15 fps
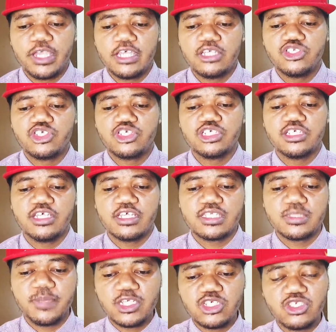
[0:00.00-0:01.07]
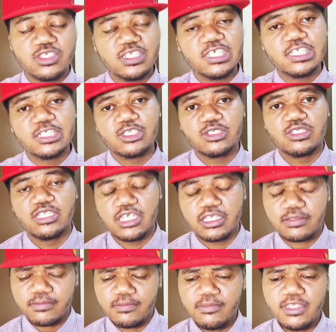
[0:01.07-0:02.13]
entry, especially
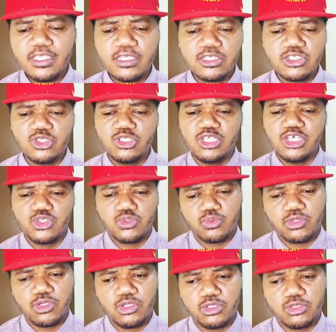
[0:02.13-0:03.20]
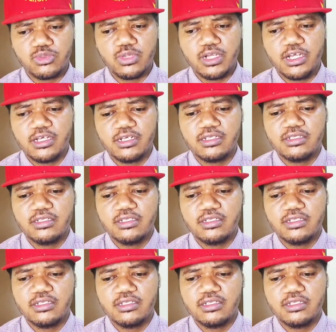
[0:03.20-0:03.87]
in today's world where,